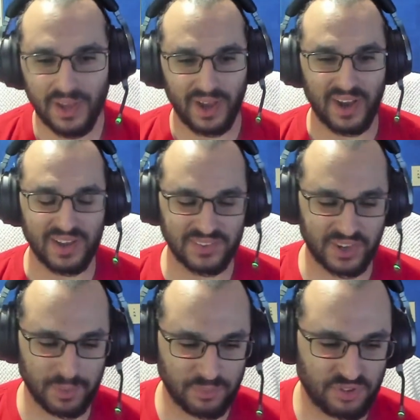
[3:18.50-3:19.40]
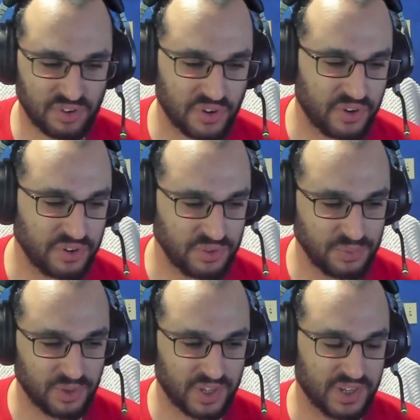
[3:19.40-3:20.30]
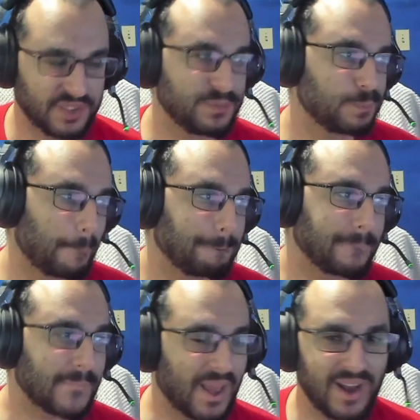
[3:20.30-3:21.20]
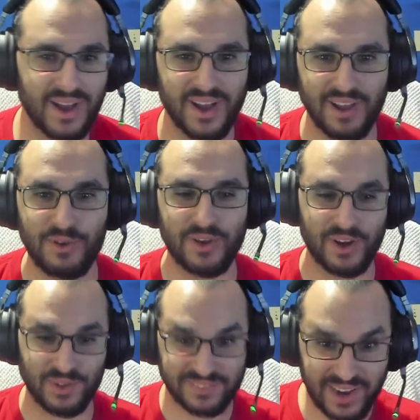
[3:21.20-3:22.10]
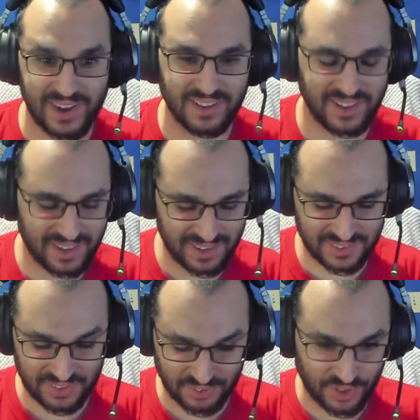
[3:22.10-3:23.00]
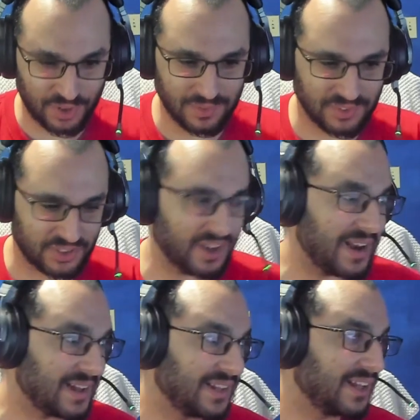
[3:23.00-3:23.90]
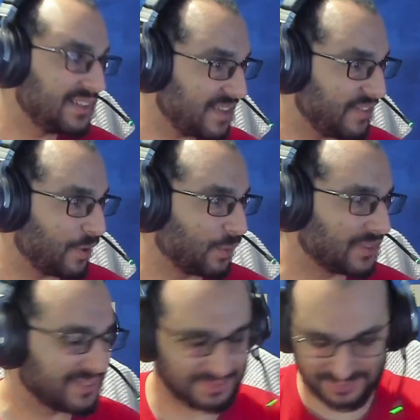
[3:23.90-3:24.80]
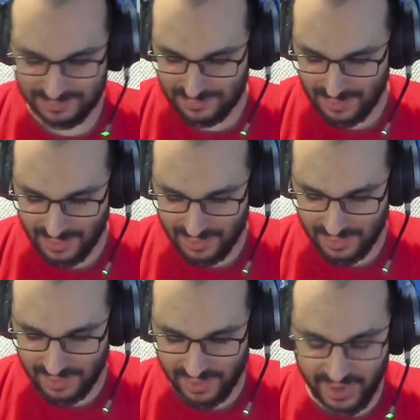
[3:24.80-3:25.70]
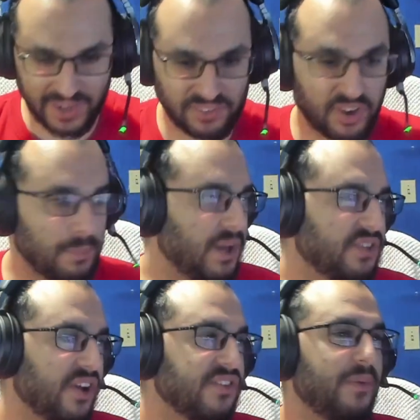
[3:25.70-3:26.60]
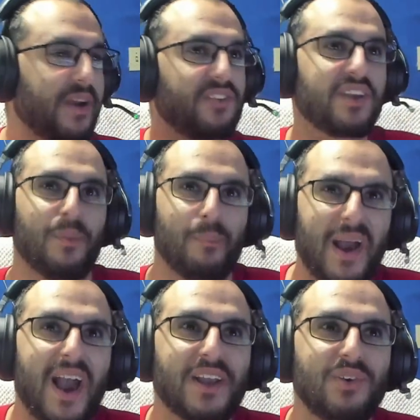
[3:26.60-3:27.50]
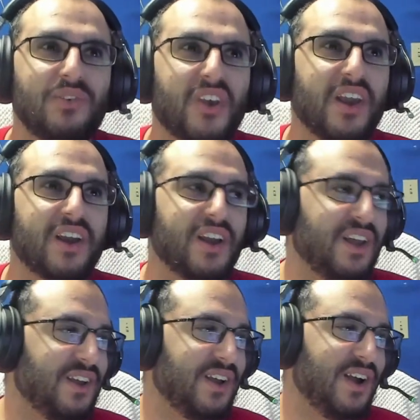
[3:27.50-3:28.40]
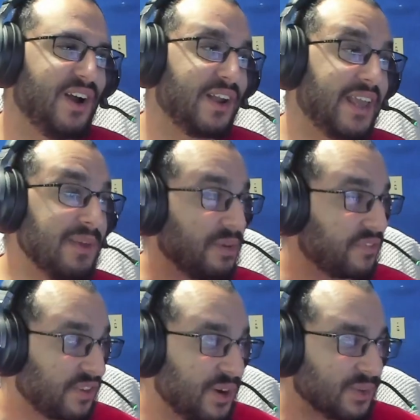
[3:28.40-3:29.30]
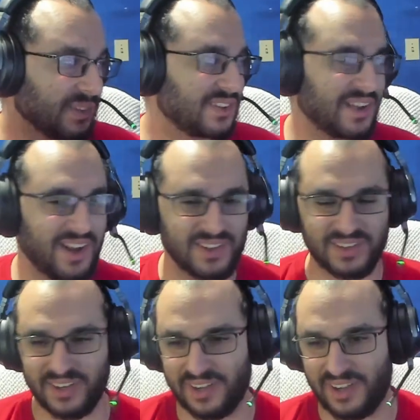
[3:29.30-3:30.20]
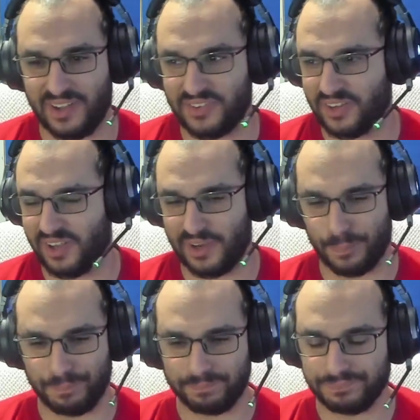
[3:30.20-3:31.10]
As I'm sure you can all tell, Cisco started acting like a 7-year-old. But Chester managed to get him back using Game of Thrones as the